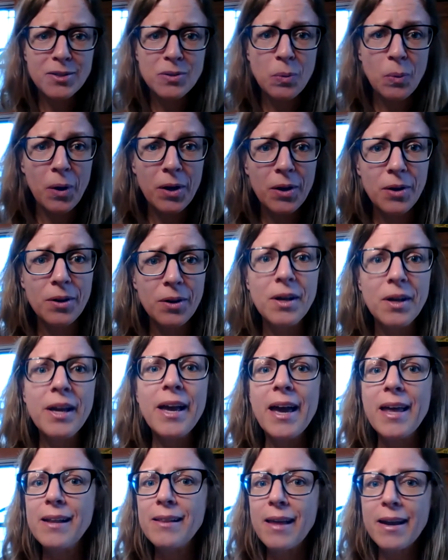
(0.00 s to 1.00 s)
soil.
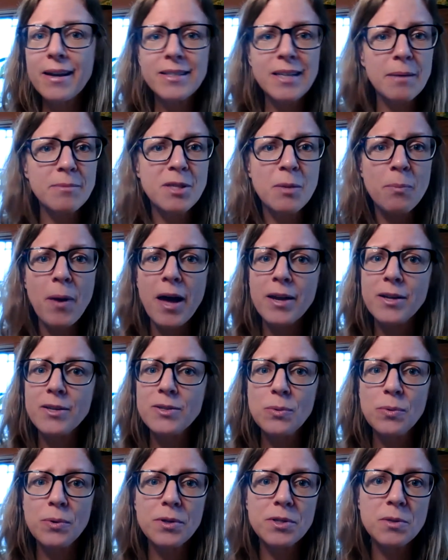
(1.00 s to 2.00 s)
And a lot of times the potting
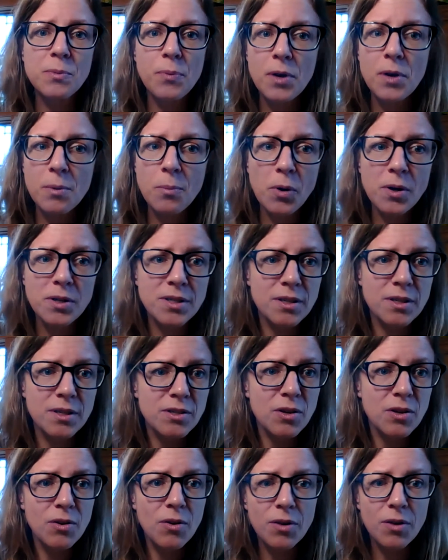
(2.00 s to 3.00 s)
soil is pre-moistened, so
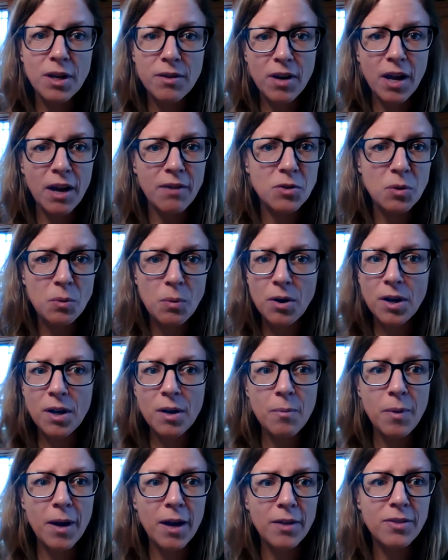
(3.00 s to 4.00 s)
you don't even have to worry
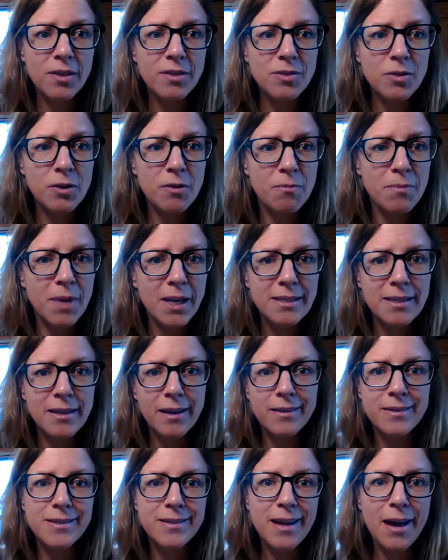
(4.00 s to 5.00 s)
about the sort of
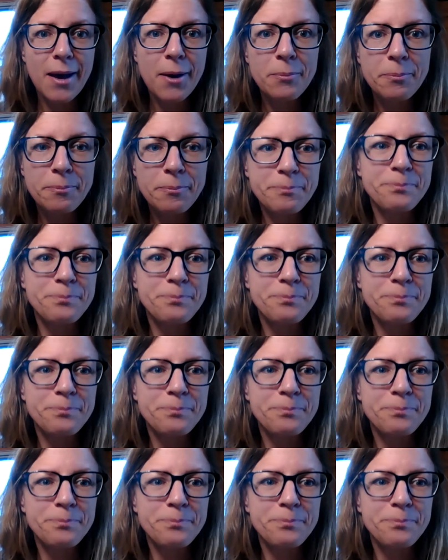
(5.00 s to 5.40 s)
mixing step.